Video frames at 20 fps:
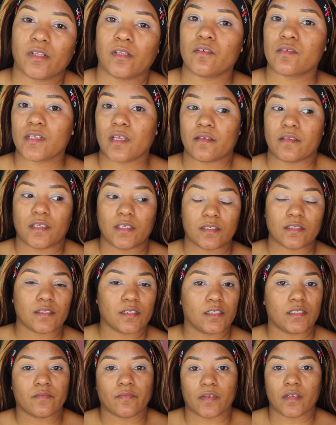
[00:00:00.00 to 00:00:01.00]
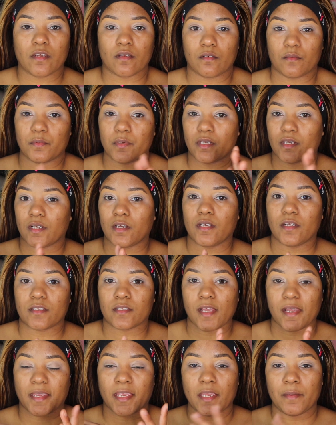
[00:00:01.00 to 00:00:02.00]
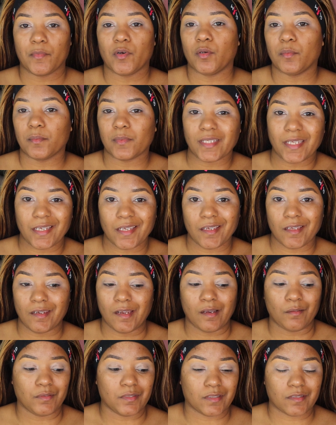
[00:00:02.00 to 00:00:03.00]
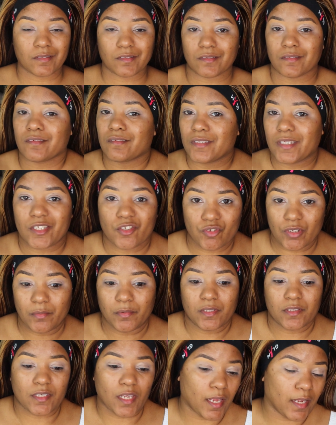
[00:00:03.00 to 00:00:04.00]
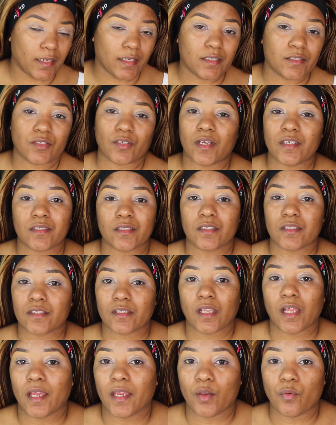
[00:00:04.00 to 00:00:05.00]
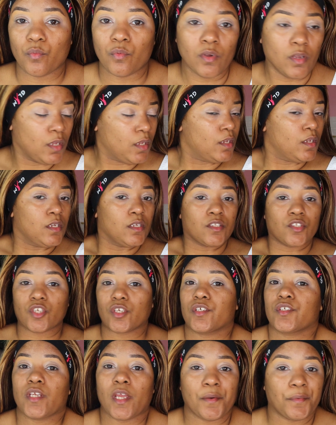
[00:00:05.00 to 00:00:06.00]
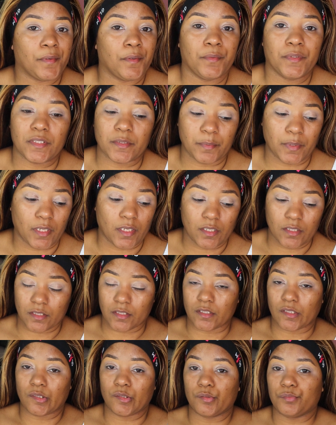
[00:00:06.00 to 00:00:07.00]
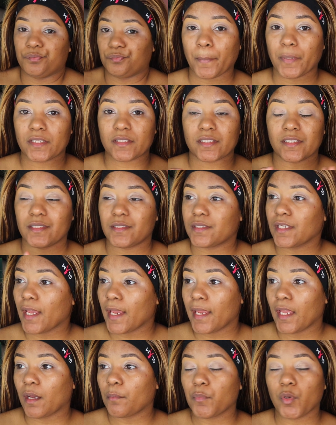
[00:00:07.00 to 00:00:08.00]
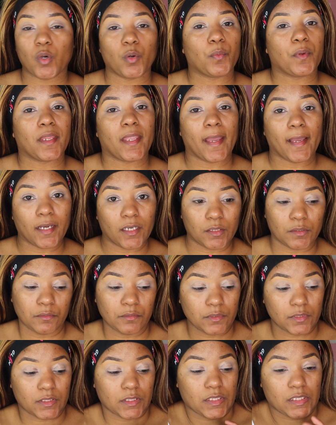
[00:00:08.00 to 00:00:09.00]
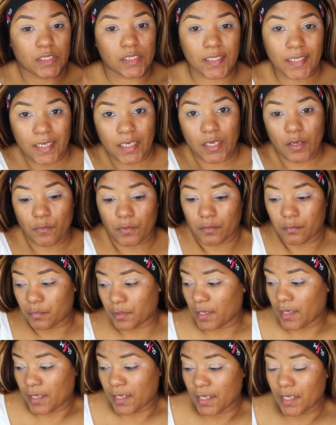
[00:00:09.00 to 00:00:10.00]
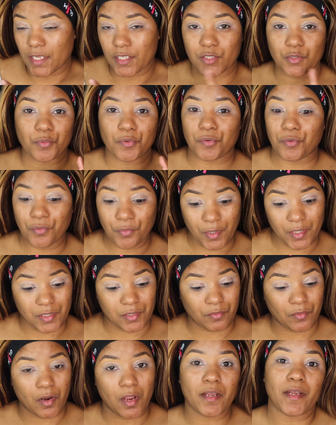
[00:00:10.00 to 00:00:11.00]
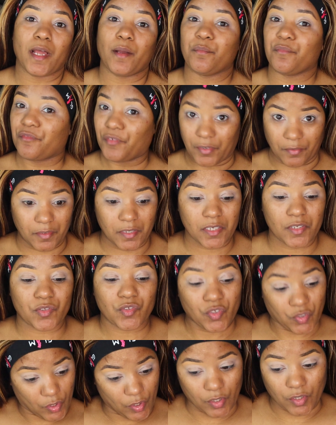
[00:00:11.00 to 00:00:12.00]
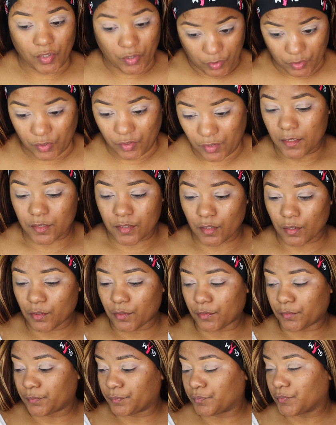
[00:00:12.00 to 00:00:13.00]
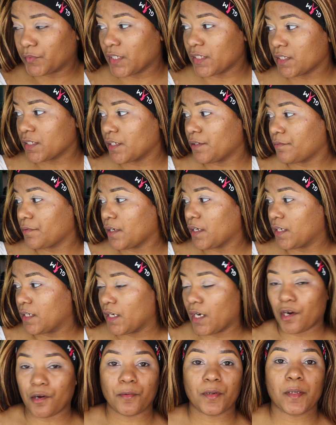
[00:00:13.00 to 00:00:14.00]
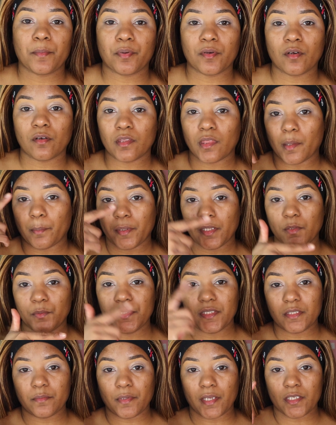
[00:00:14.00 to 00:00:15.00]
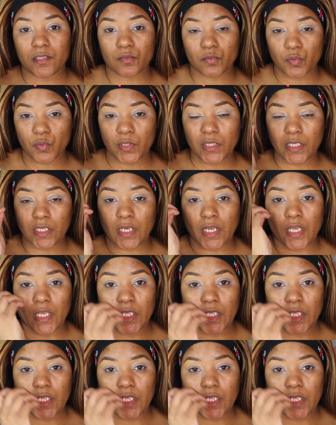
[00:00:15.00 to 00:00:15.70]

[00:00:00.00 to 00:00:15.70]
closed out yesterday's video because I came home late and I was extremely tired, so I just like took a shower and went to bed. So, but today I'm going out to eat with Bae to a new restaurant. I'm very excited. So let's get ready. I already put the P. Louise base on